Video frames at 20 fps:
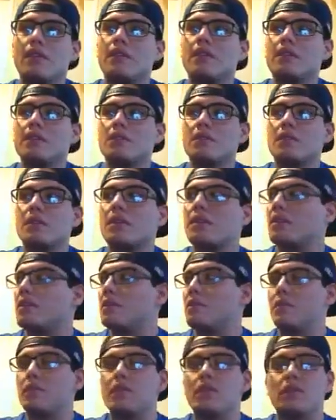things where
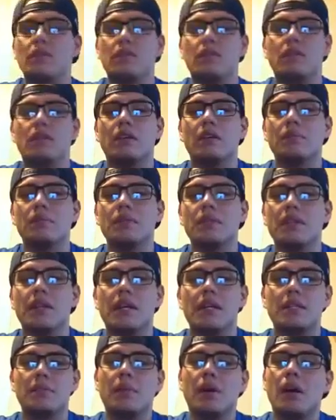you could hook up to an
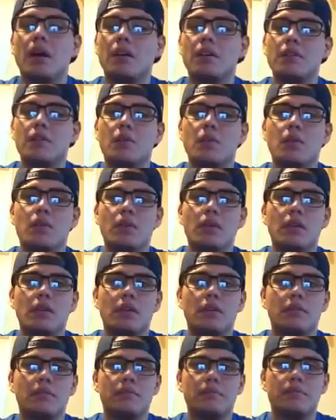Xbox
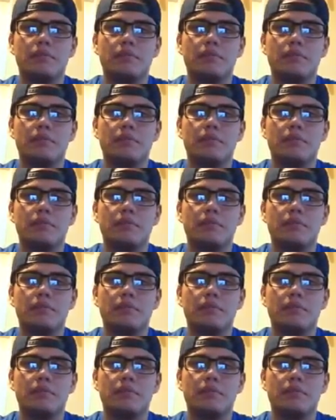or